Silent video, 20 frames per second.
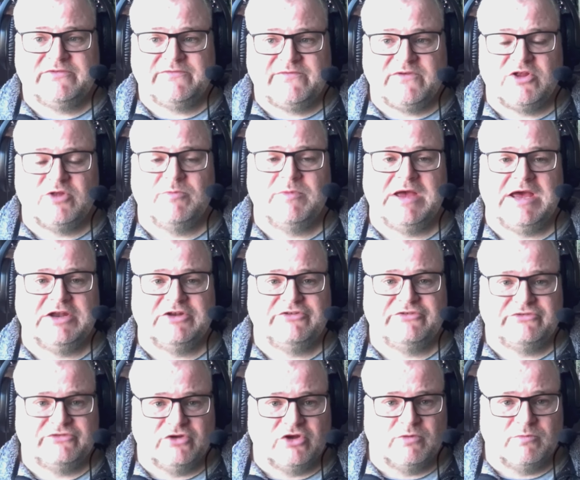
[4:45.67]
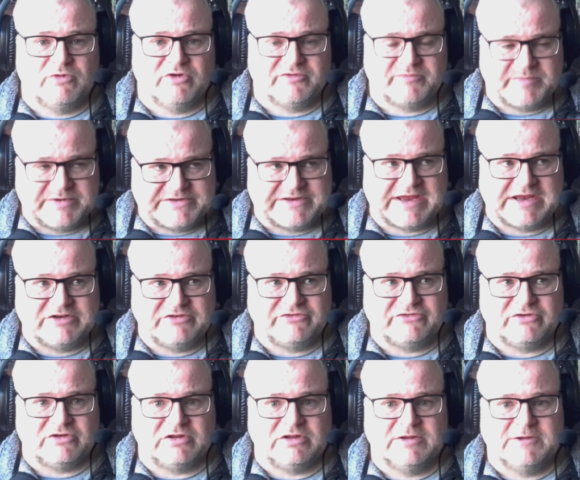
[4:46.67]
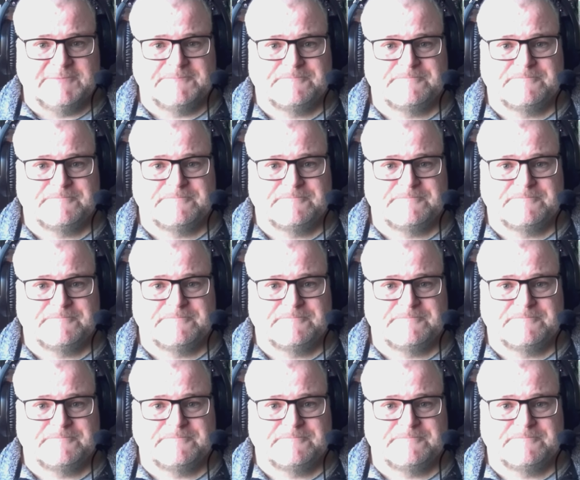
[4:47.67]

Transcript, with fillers: film had so much potential,